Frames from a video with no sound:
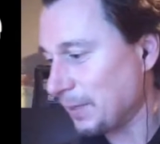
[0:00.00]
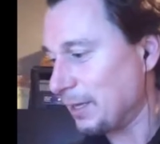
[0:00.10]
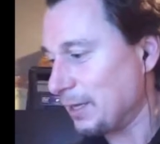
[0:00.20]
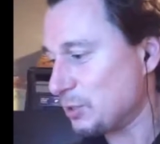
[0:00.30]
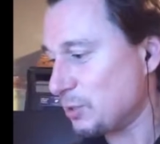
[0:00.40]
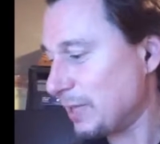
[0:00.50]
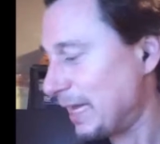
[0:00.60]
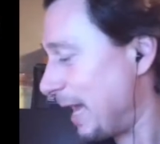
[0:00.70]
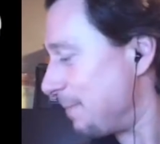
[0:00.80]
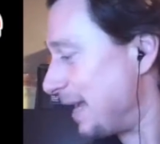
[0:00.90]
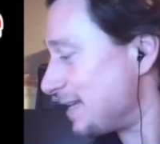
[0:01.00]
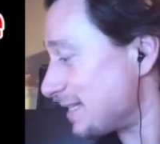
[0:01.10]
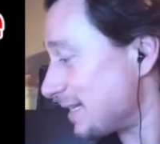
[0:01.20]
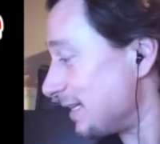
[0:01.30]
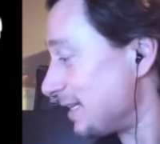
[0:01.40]
So then I
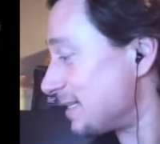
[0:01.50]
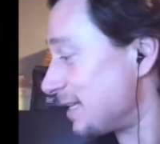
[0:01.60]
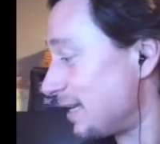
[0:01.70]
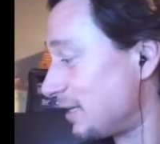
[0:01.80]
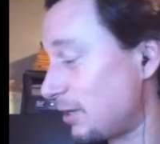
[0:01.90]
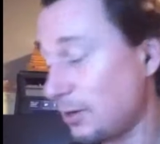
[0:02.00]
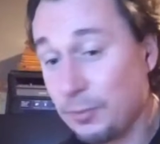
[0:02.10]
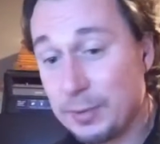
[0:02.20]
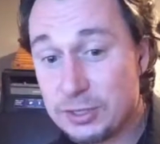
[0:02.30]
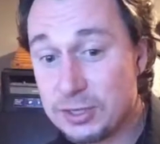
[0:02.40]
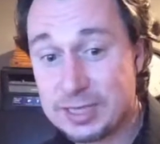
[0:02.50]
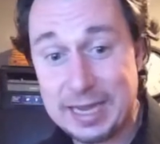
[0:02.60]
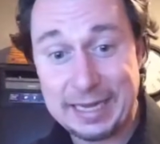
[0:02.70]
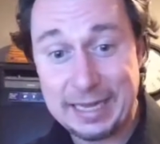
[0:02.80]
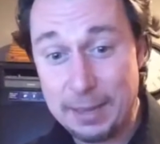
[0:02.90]
basically said, you know, we just got to
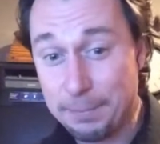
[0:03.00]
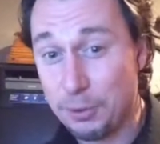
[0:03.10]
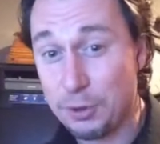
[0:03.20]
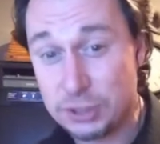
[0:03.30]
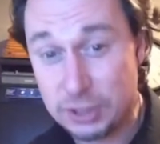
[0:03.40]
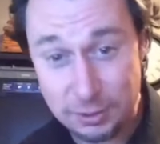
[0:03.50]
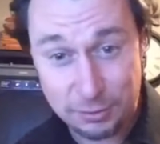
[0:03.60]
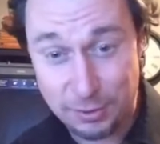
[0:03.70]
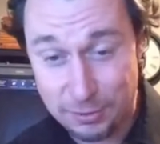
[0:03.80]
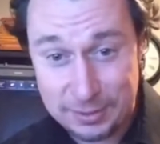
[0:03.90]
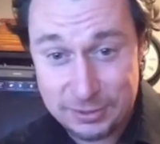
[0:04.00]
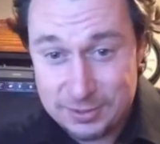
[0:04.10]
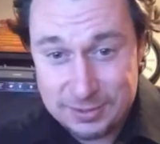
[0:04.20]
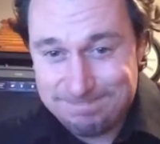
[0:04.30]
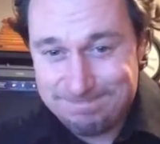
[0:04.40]
keep pushing through and just
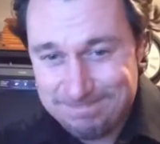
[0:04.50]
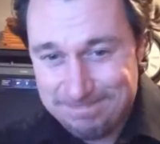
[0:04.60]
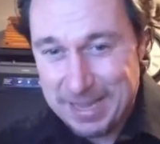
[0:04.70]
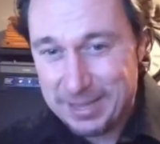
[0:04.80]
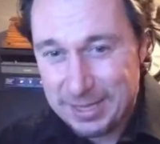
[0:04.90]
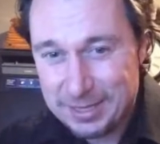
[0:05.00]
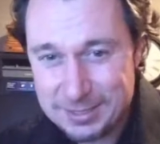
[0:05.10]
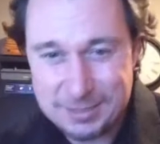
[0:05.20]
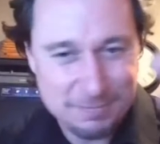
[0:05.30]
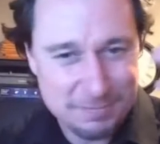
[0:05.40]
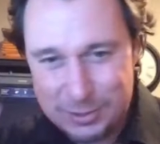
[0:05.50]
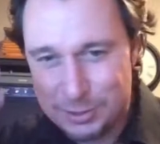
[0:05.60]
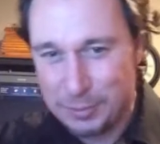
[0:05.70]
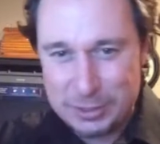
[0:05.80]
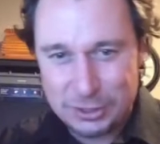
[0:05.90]
make things
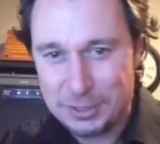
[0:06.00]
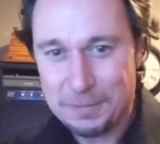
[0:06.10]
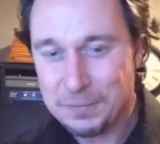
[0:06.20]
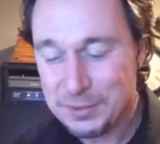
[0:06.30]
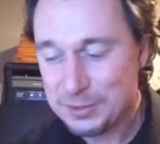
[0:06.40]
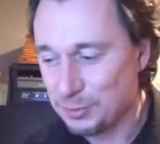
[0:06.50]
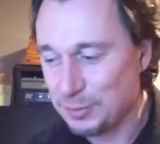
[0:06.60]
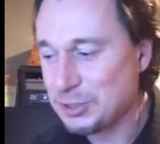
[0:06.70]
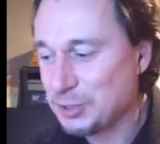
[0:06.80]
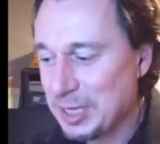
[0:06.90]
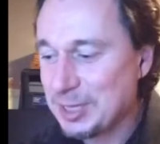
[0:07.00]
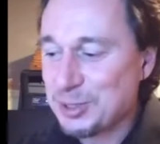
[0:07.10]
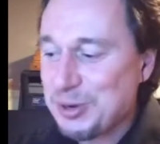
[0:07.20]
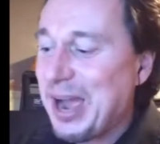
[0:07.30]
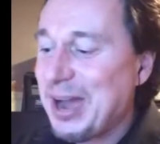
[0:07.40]
switch things
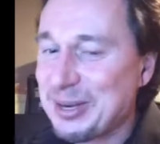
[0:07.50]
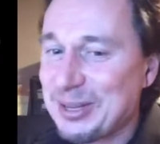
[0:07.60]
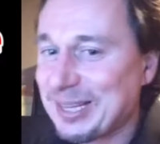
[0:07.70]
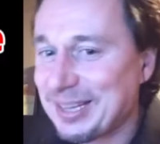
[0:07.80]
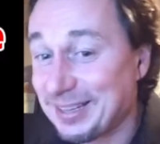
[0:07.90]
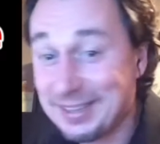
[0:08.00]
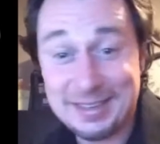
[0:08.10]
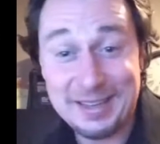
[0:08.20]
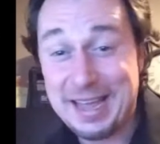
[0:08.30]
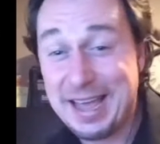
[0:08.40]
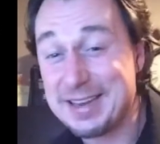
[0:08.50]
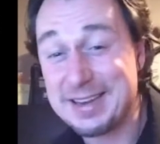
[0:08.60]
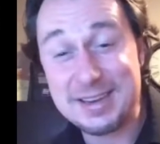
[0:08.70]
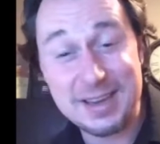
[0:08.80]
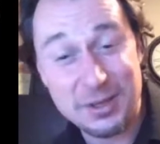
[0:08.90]
around a little.
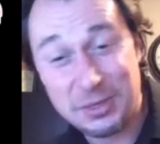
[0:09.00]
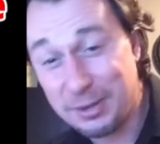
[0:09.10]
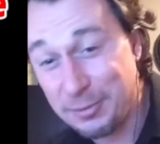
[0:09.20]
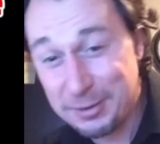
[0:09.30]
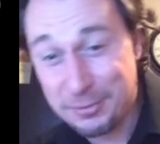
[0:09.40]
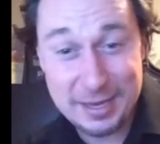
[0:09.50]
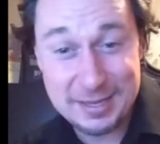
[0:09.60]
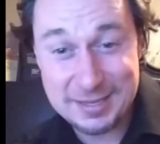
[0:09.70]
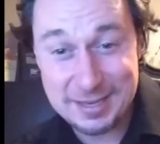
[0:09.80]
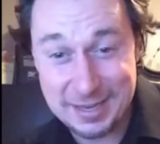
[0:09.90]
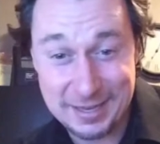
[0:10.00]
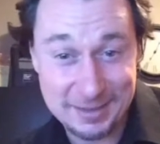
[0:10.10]
And nothing went right today.